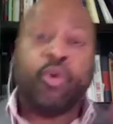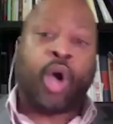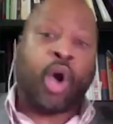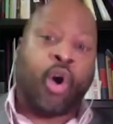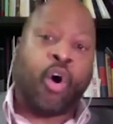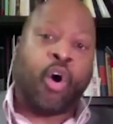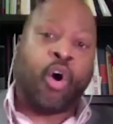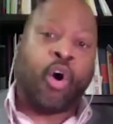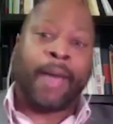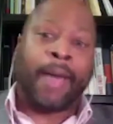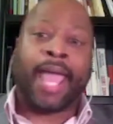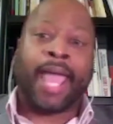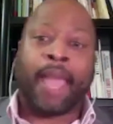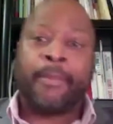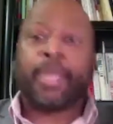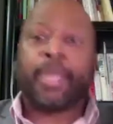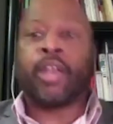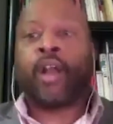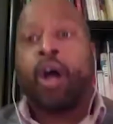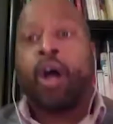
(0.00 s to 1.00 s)
own
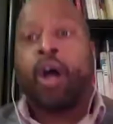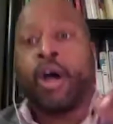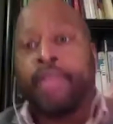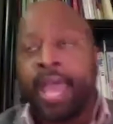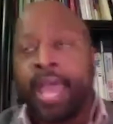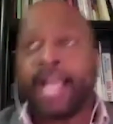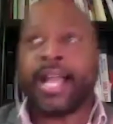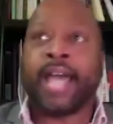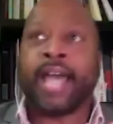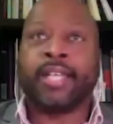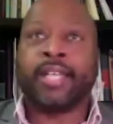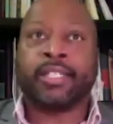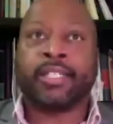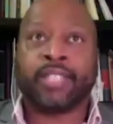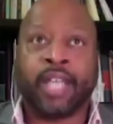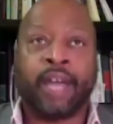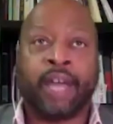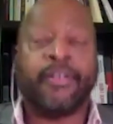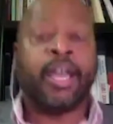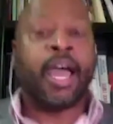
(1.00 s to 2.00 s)
Miami and all that kind of
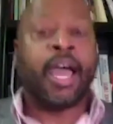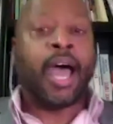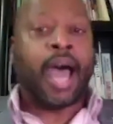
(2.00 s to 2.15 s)
stuff.